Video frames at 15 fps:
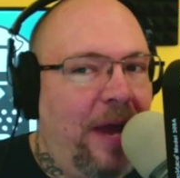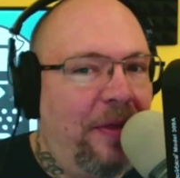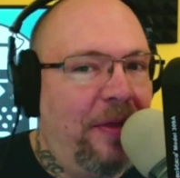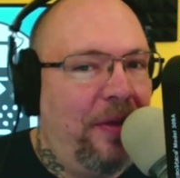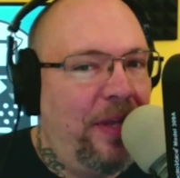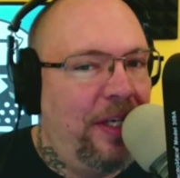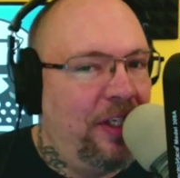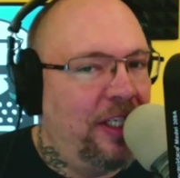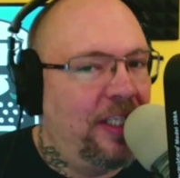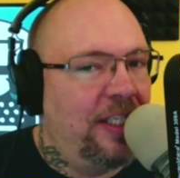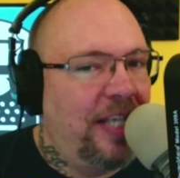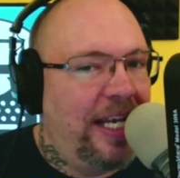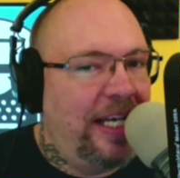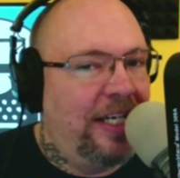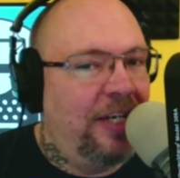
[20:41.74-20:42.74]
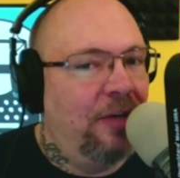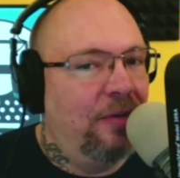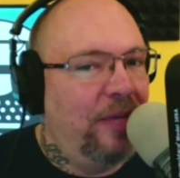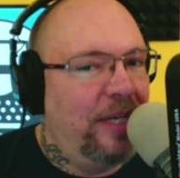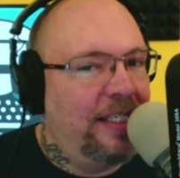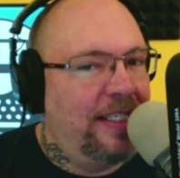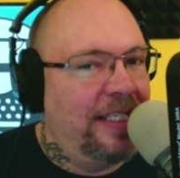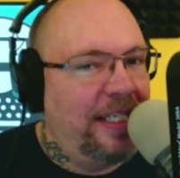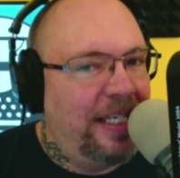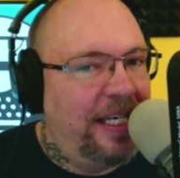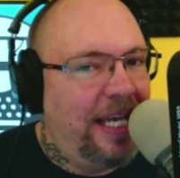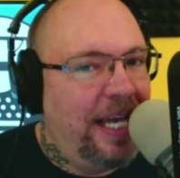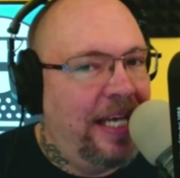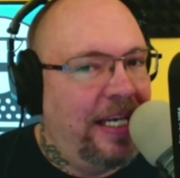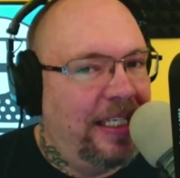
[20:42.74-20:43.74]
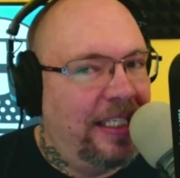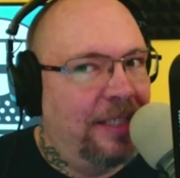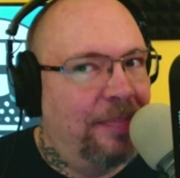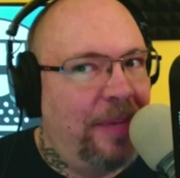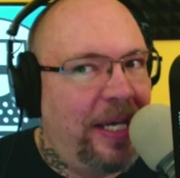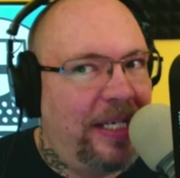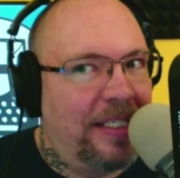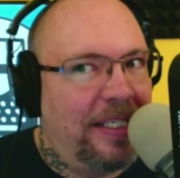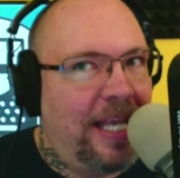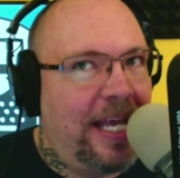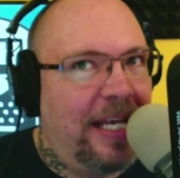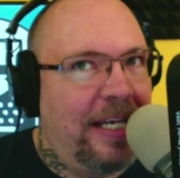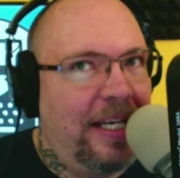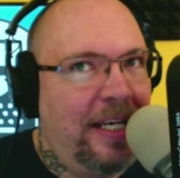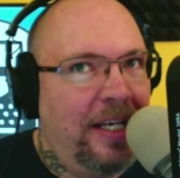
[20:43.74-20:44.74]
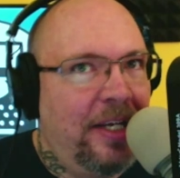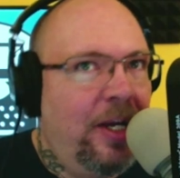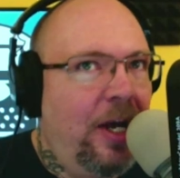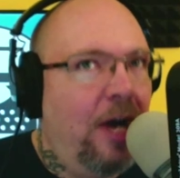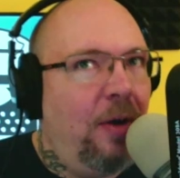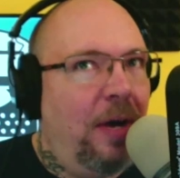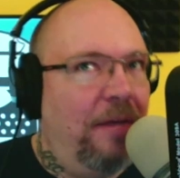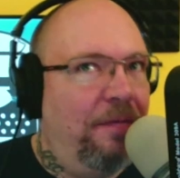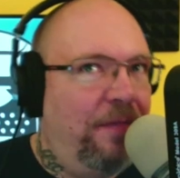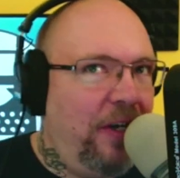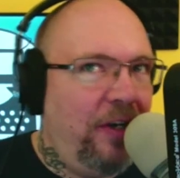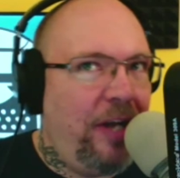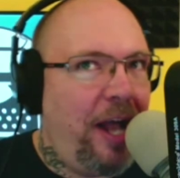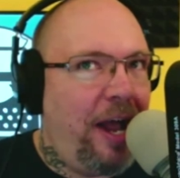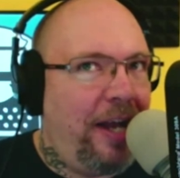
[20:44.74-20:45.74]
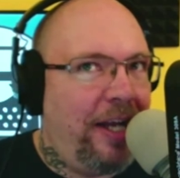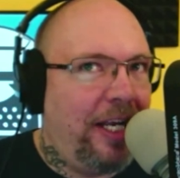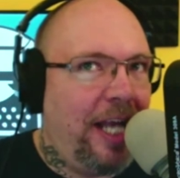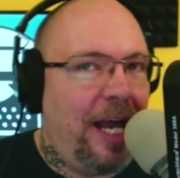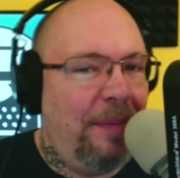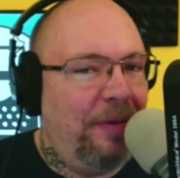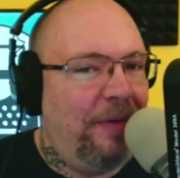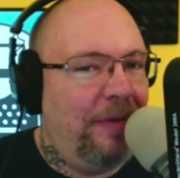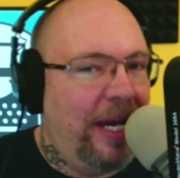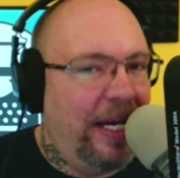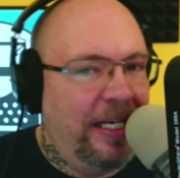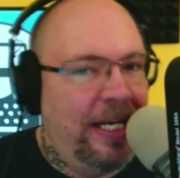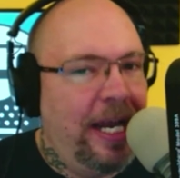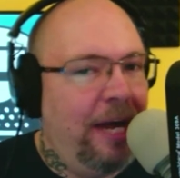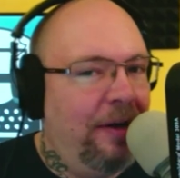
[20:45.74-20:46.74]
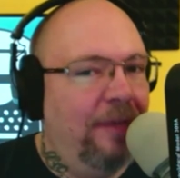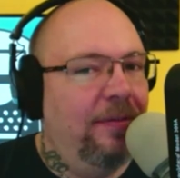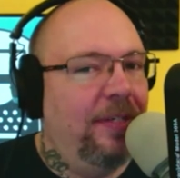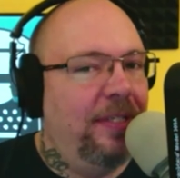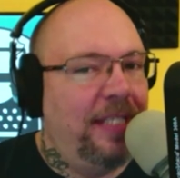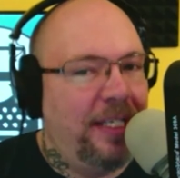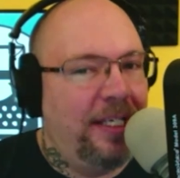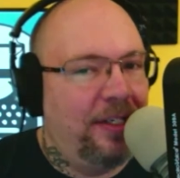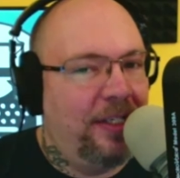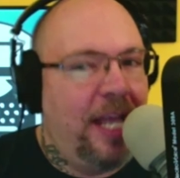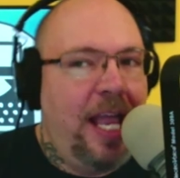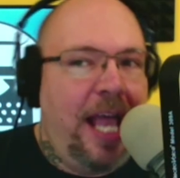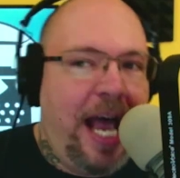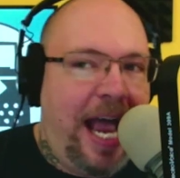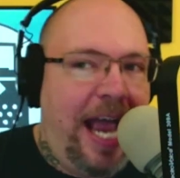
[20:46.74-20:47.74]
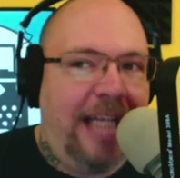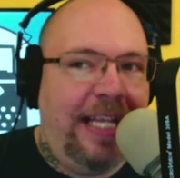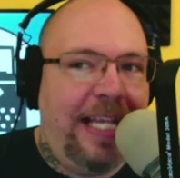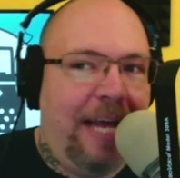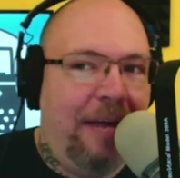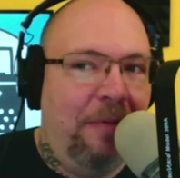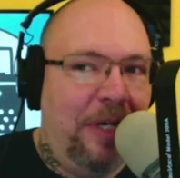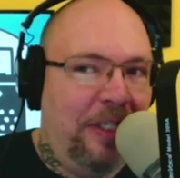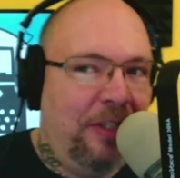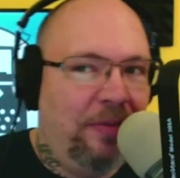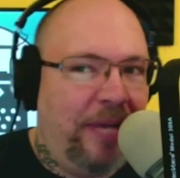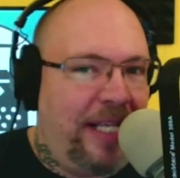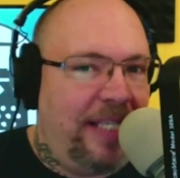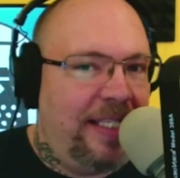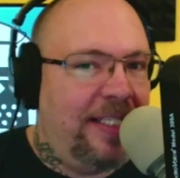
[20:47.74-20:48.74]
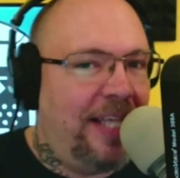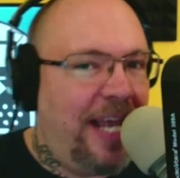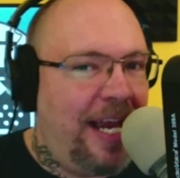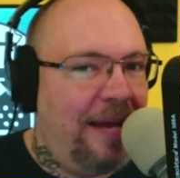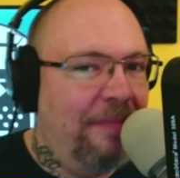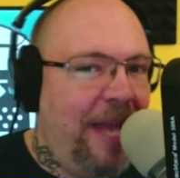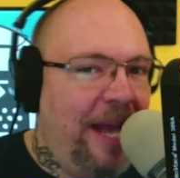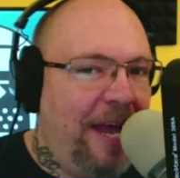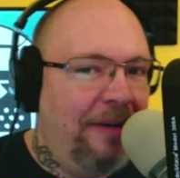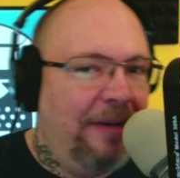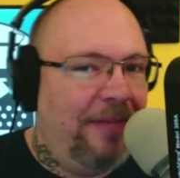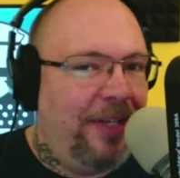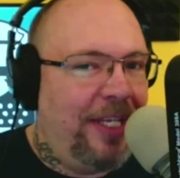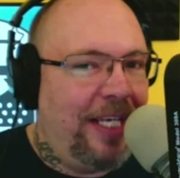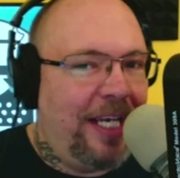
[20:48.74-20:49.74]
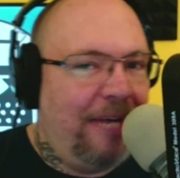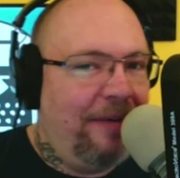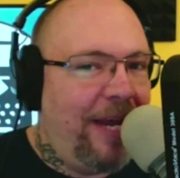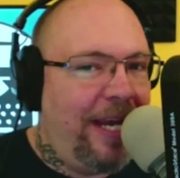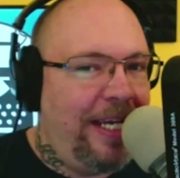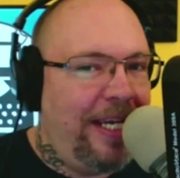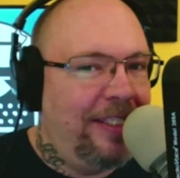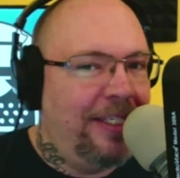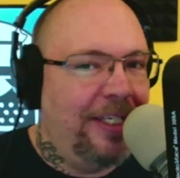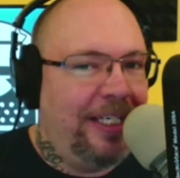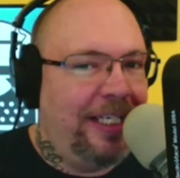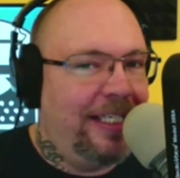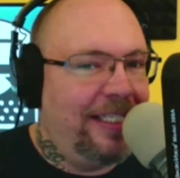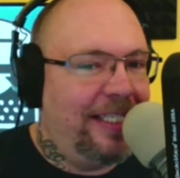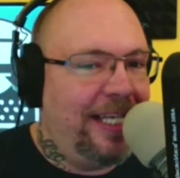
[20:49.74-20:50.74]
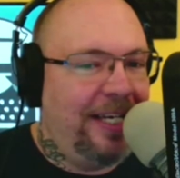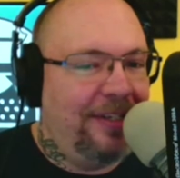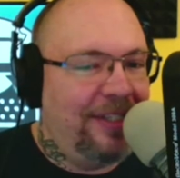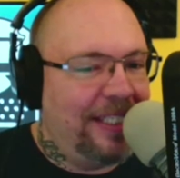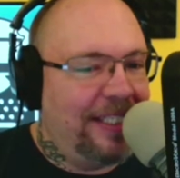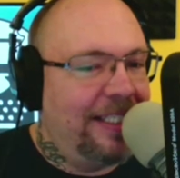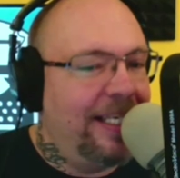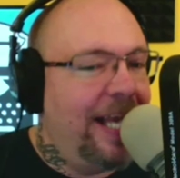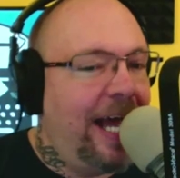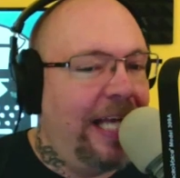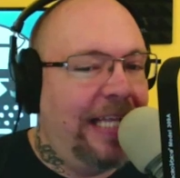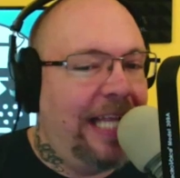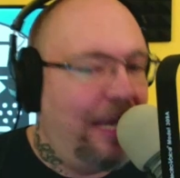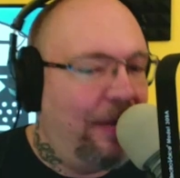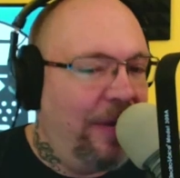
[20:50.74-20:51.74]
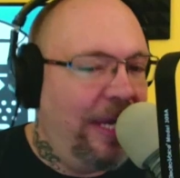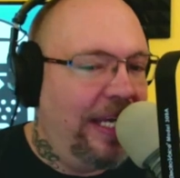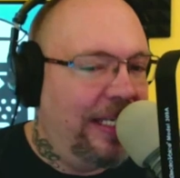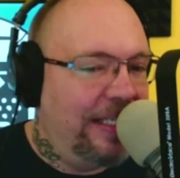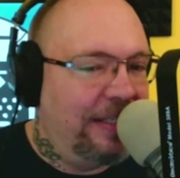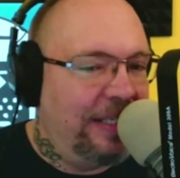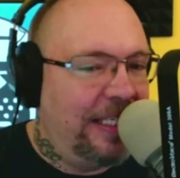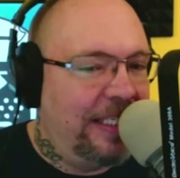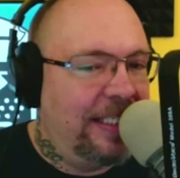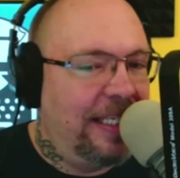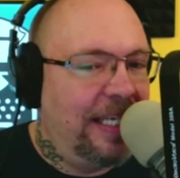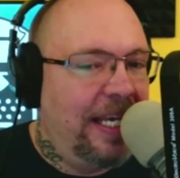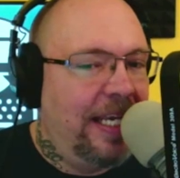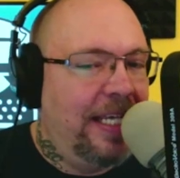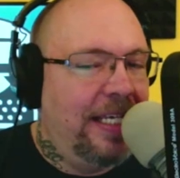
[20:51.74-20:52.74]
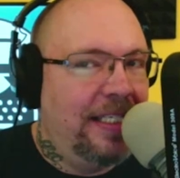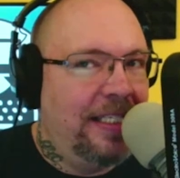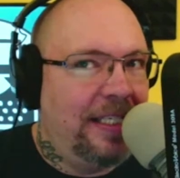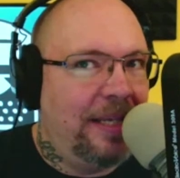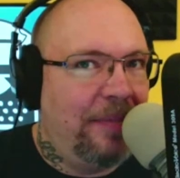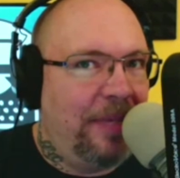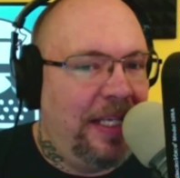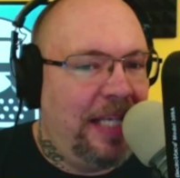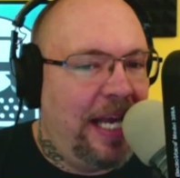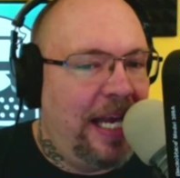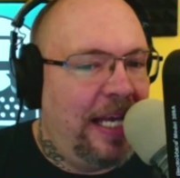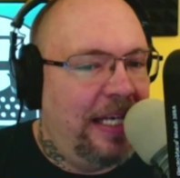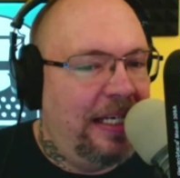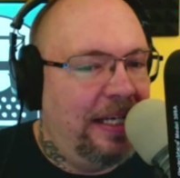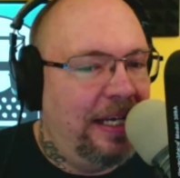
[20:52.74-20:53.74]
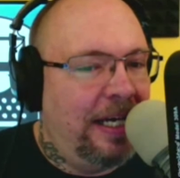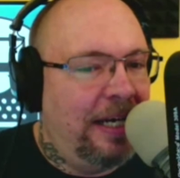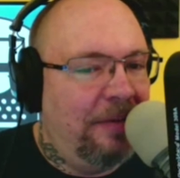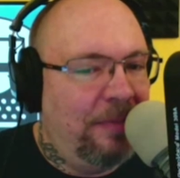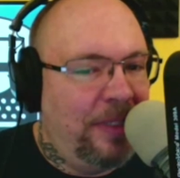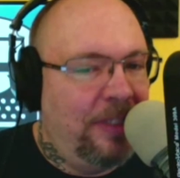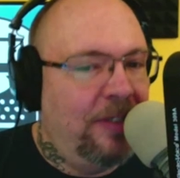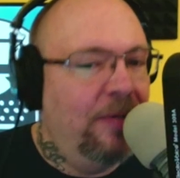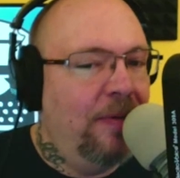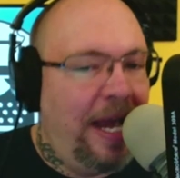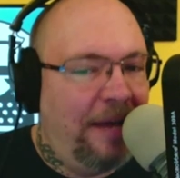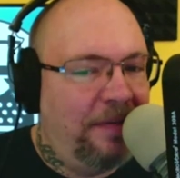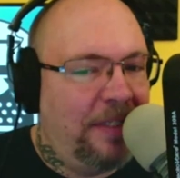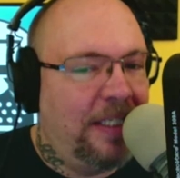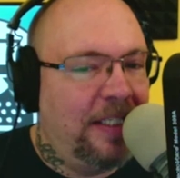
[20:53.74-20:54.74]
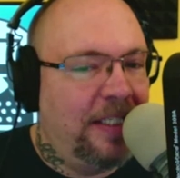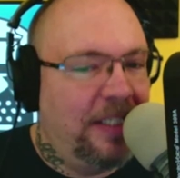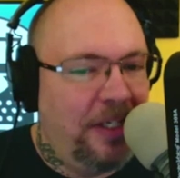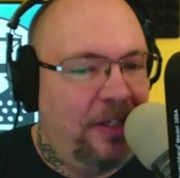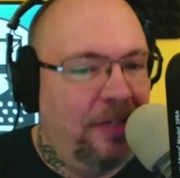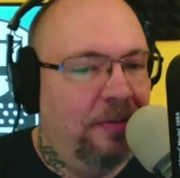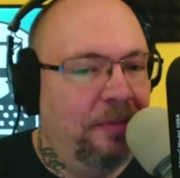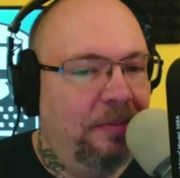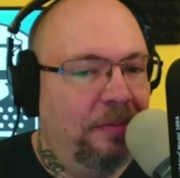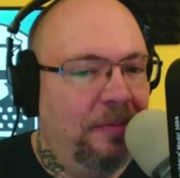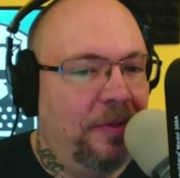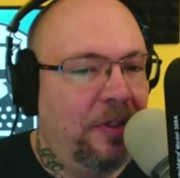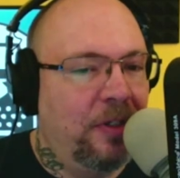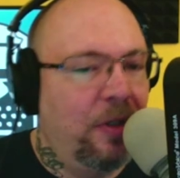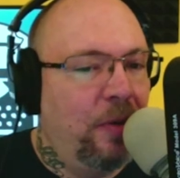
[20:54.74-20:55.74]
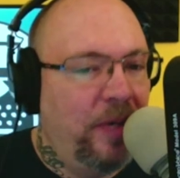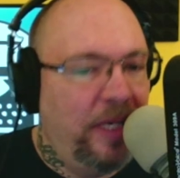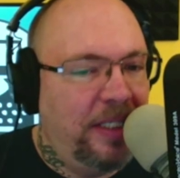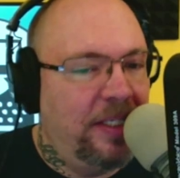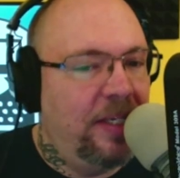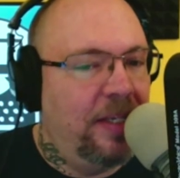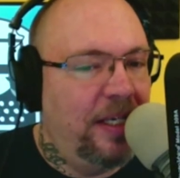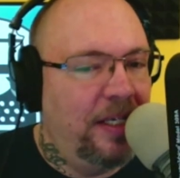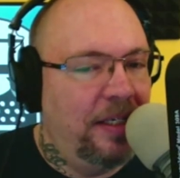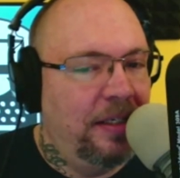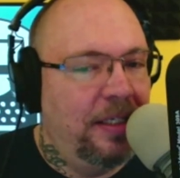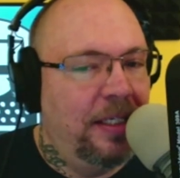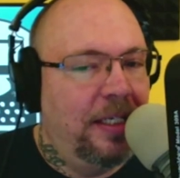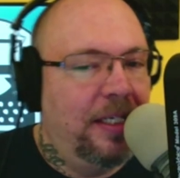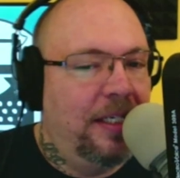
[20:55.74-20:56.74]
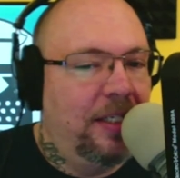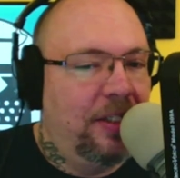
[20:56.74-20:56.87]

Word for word: rather than just let it go rusty and expect that, oh, I figured out how to copyright. Now every sales, I had that one grand slam. Now everything I write is going to get sales. It's not that way. It's, it's something that uh, we do have to continue going to the,